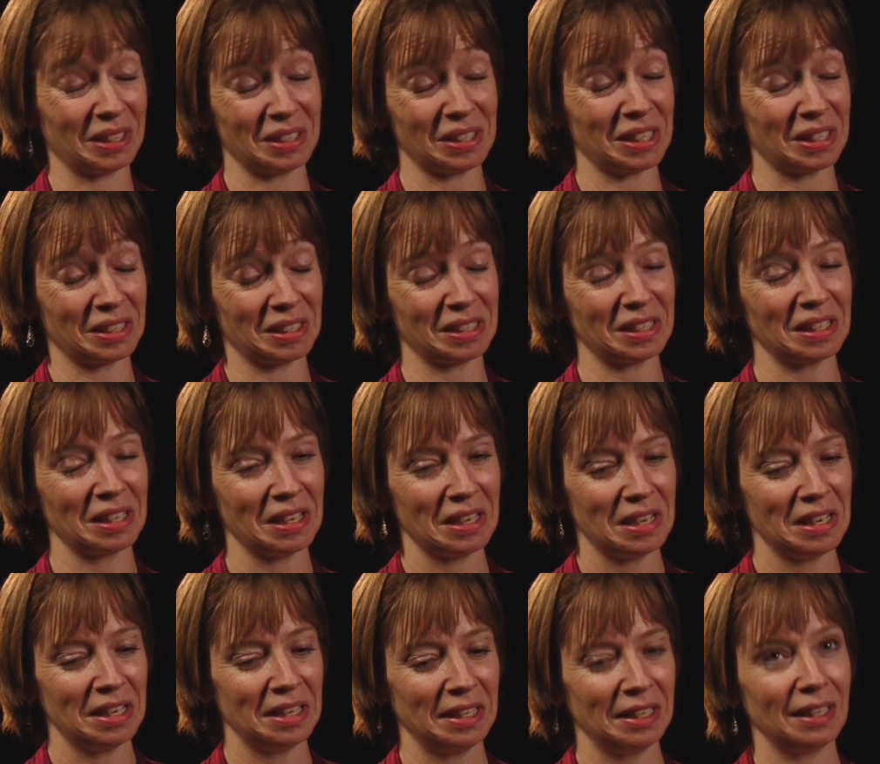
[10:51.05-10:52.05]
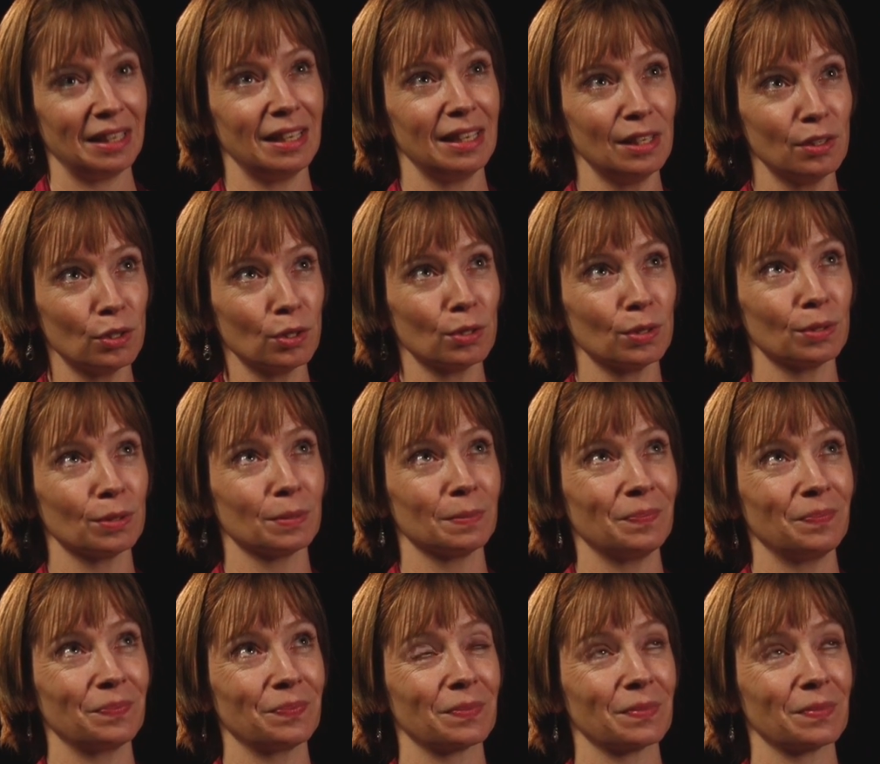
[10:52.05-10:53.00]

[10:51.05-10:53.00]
and didn't either